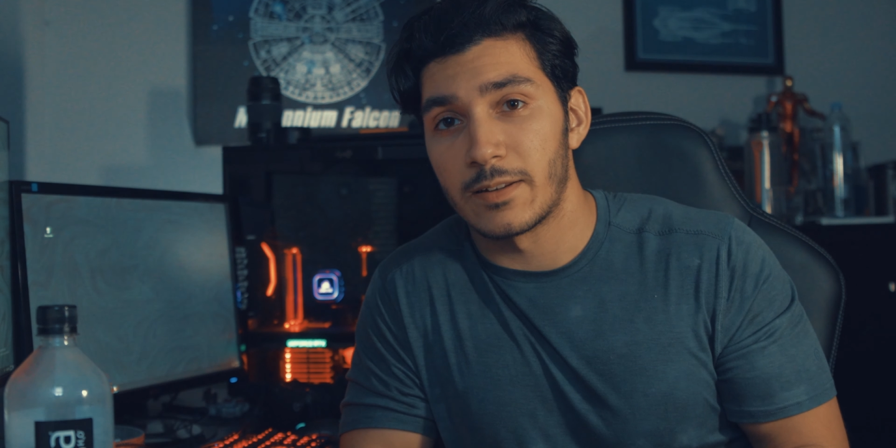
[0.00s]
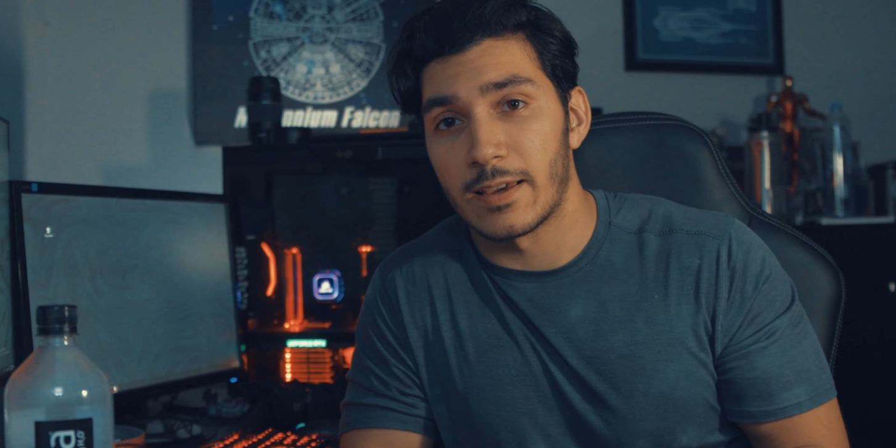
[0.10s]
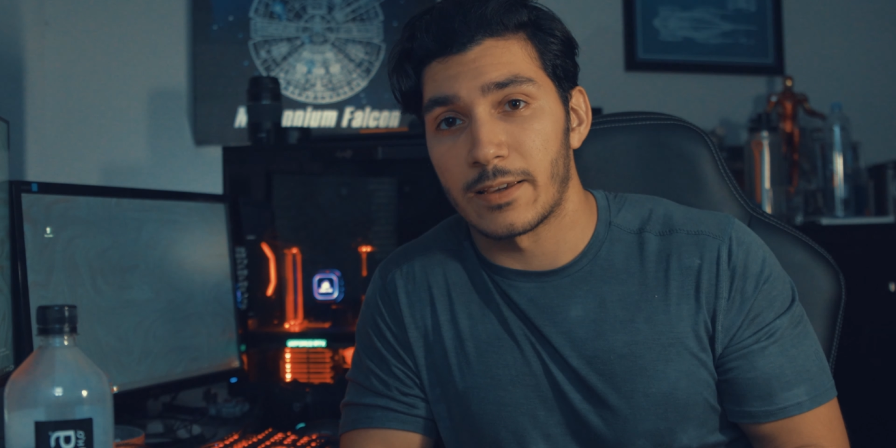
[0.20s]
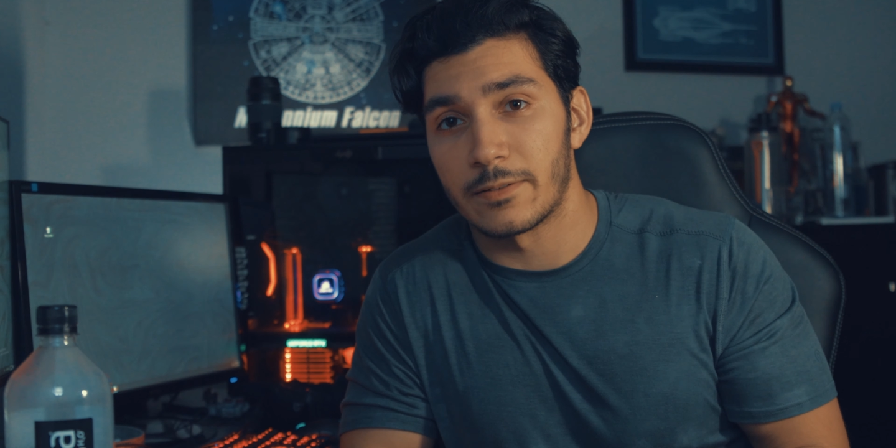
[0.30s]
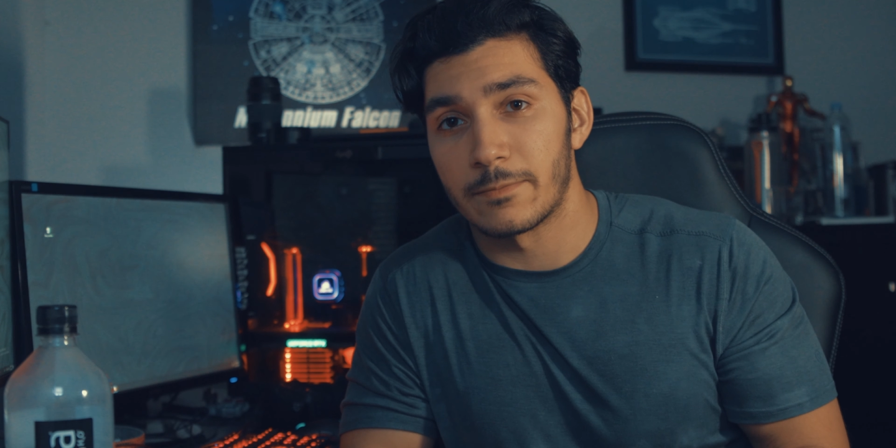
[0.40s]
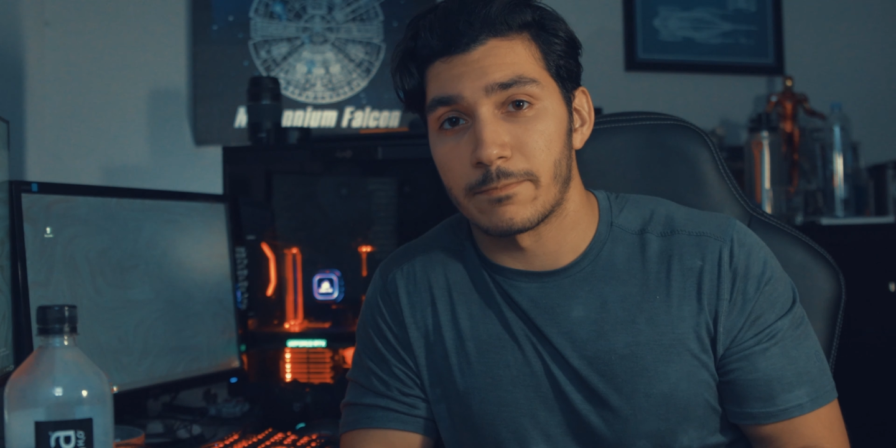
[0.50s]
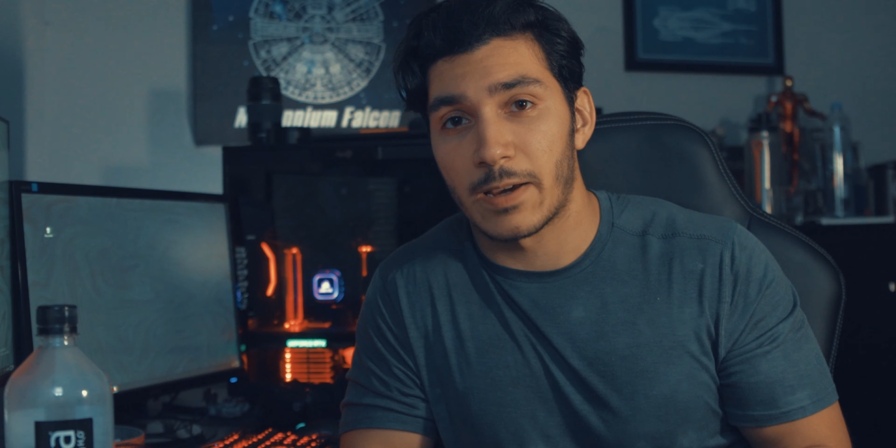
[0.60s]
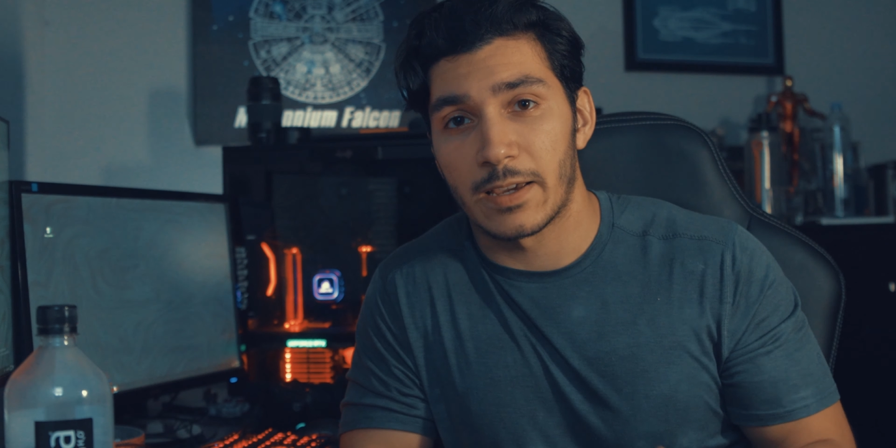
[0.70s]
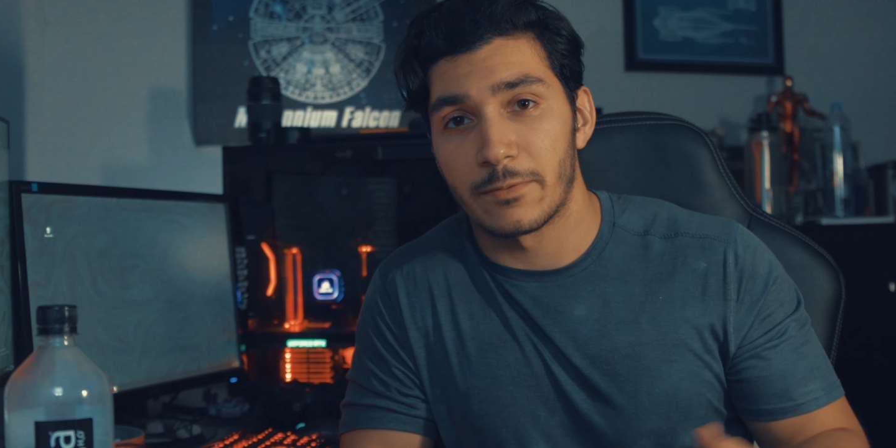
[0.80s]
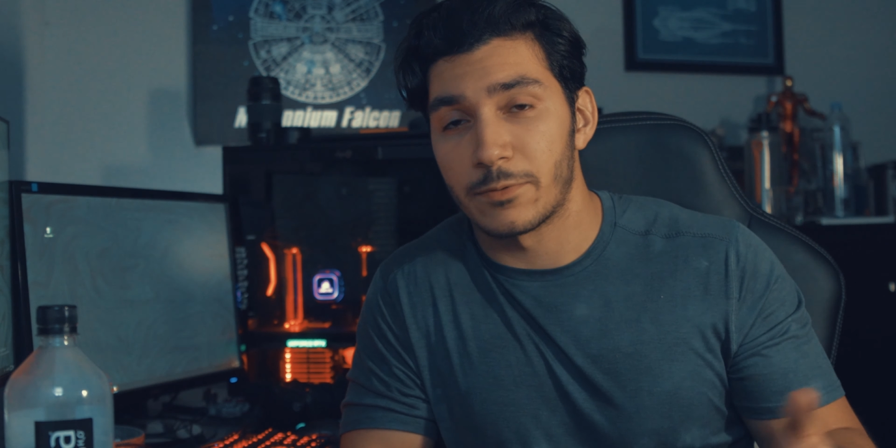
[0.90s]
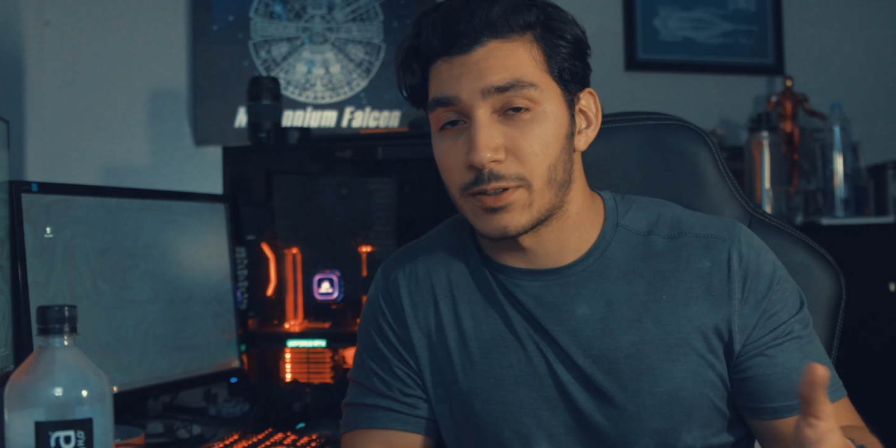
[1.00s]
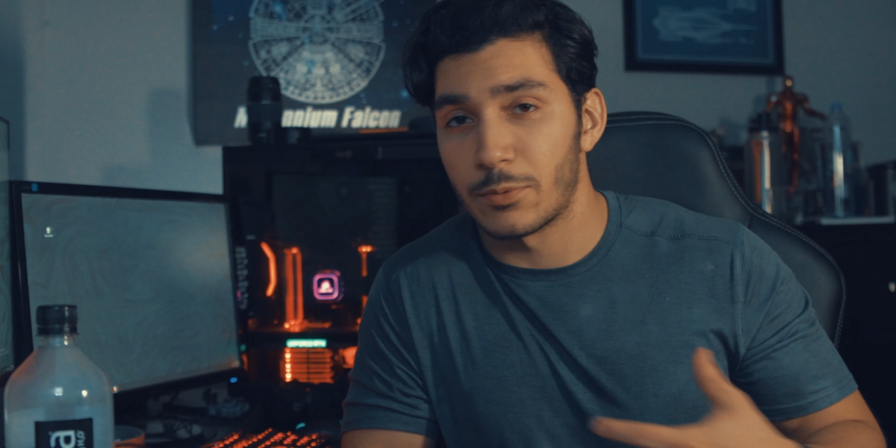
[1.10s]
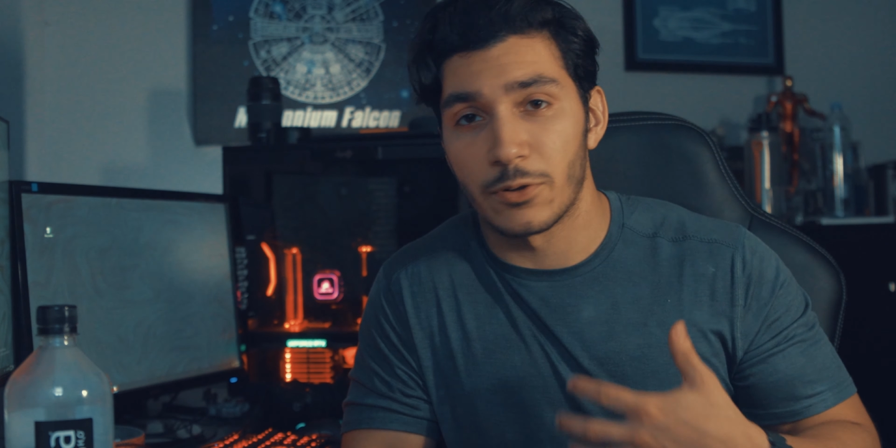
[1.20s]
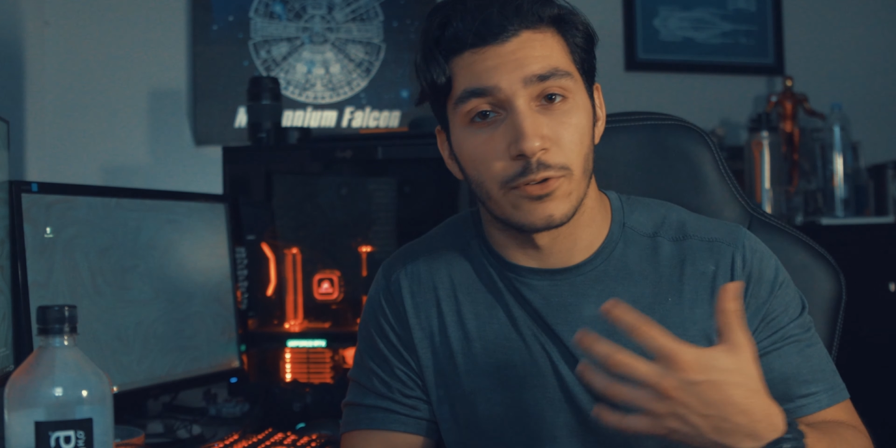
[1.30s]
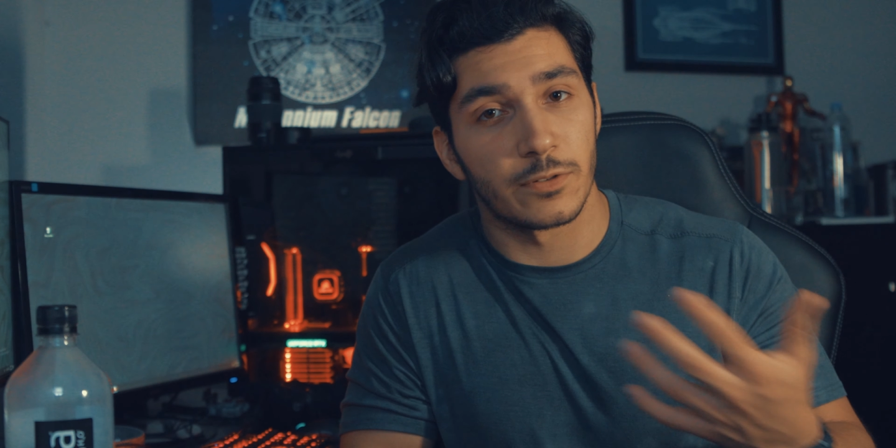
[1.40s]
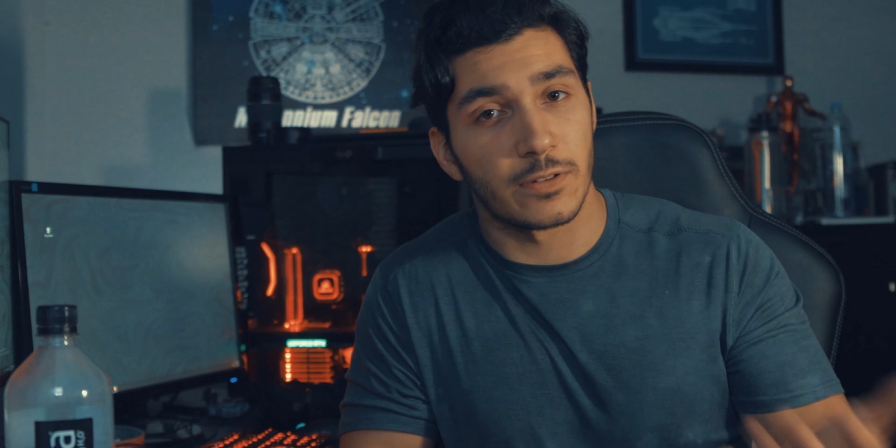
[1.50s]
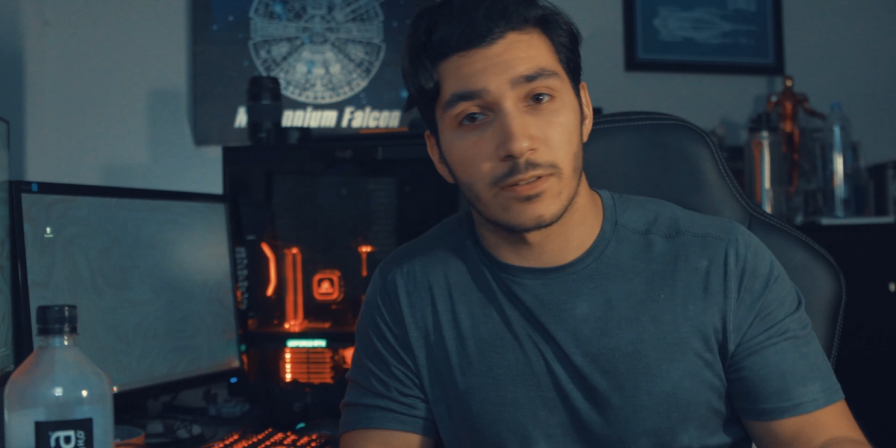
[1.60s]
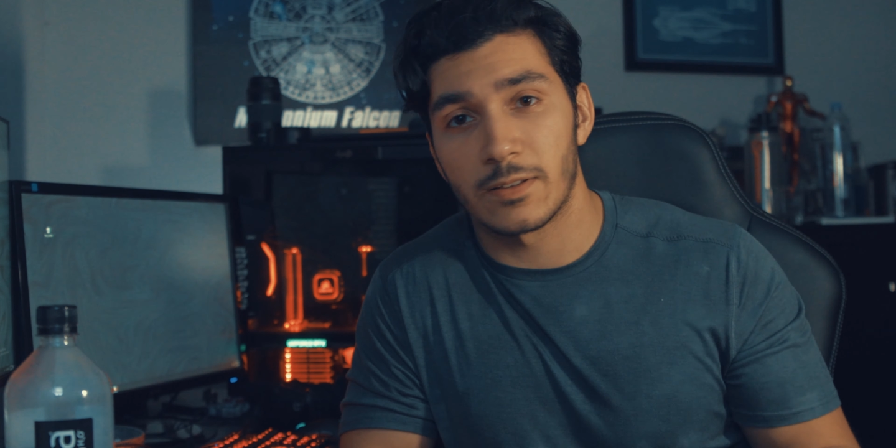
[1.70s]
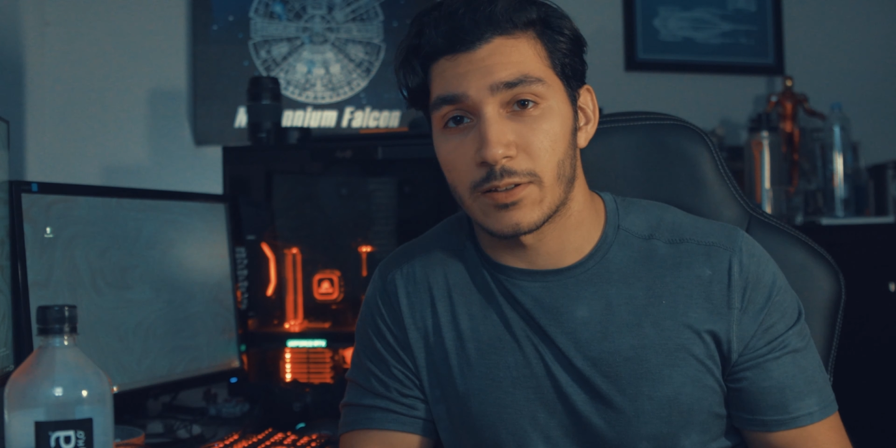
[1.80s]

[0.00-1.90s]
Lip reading: and I was able to use it